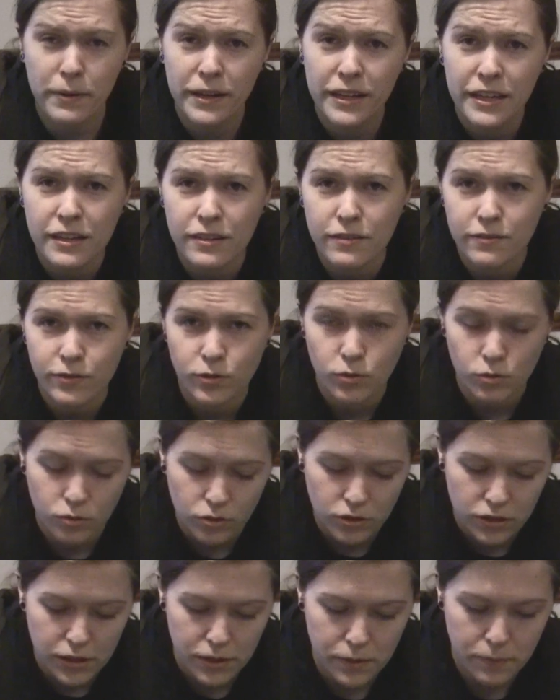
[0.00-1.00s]
believe
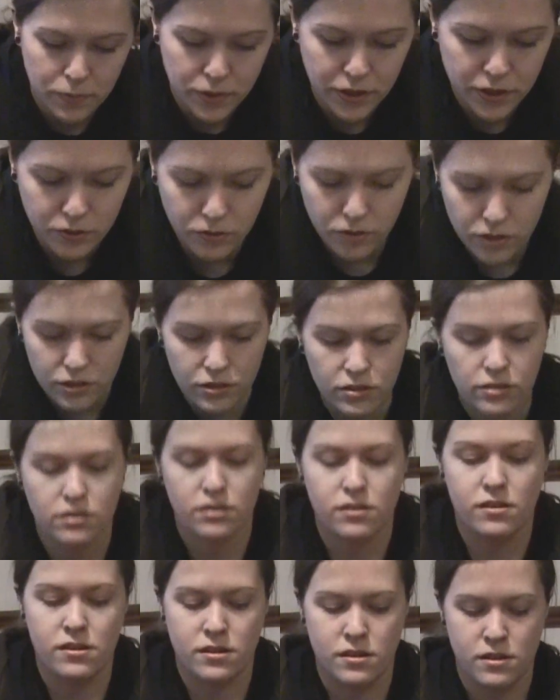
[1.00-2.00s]
all the
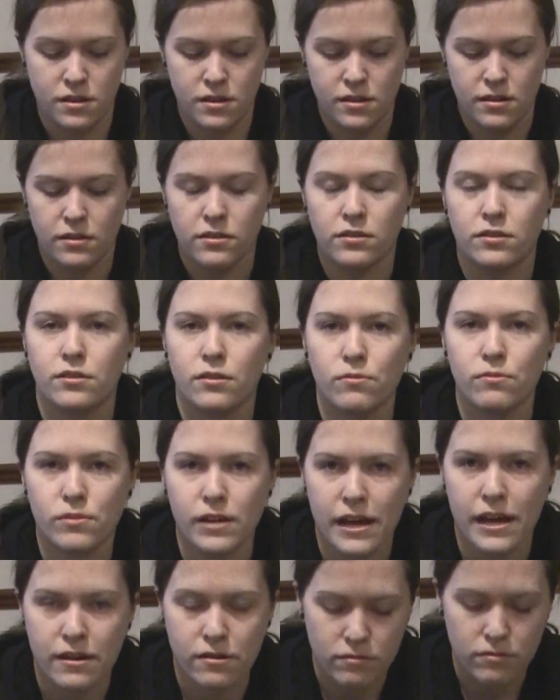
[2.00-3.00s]
pre-orders sold
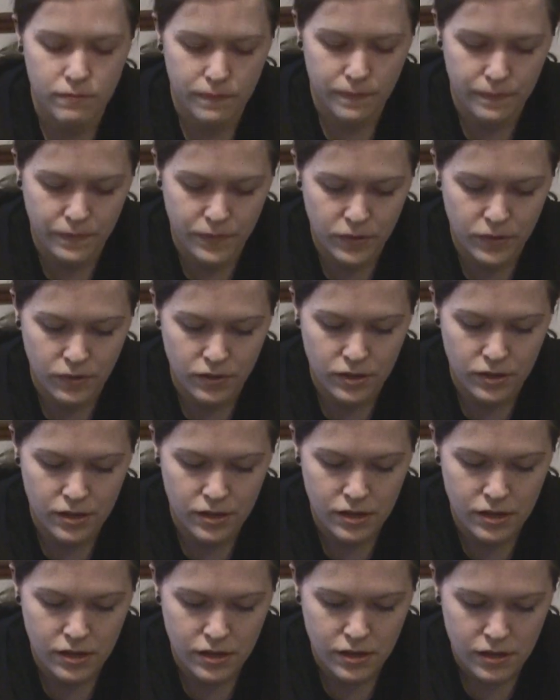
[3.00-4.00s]
out,
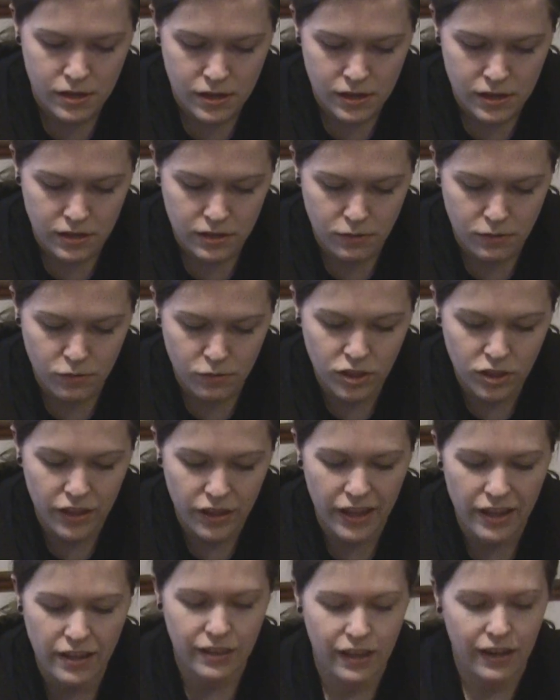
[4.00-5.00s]
so
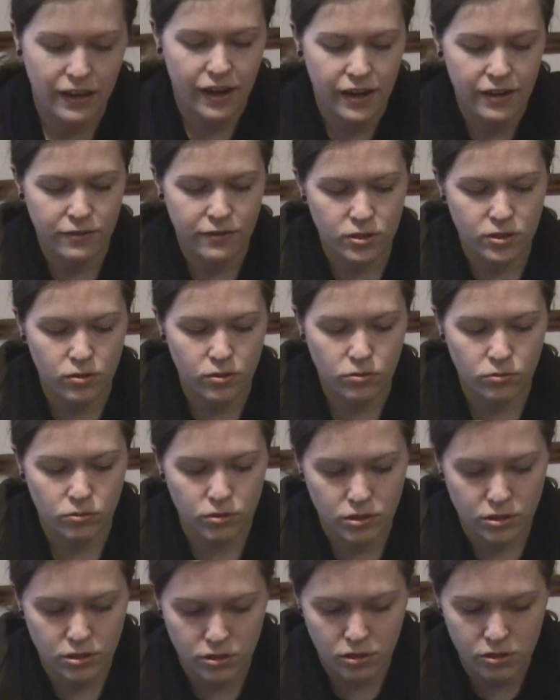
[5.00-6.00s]
they kind of sold all
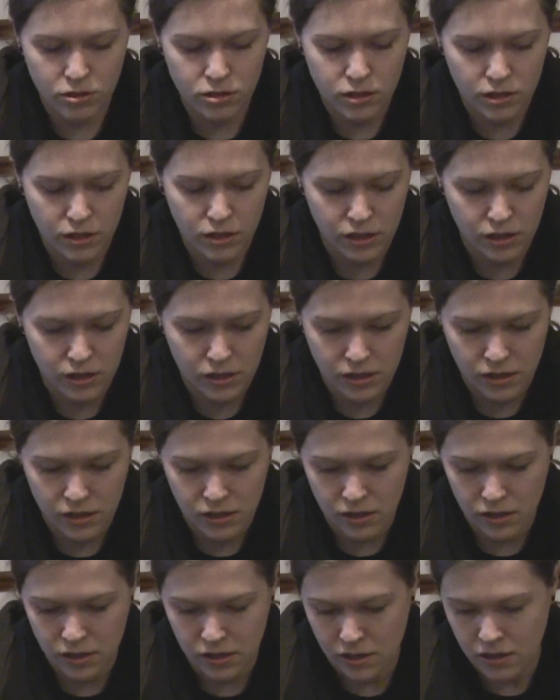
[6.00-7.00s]
the stock,
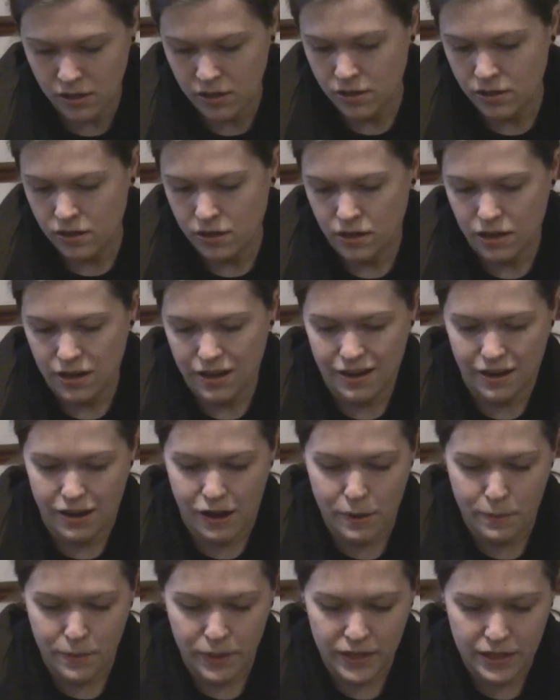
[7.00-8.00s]

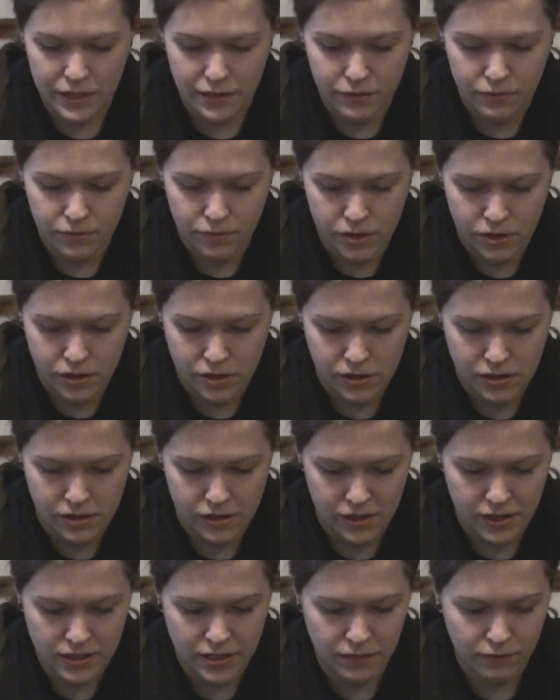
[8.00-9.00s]
I believe,
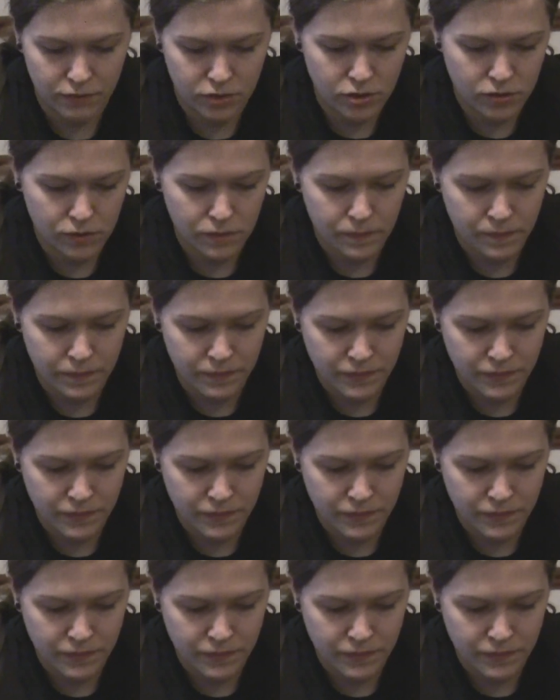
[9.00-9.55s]
unless I'm wrong.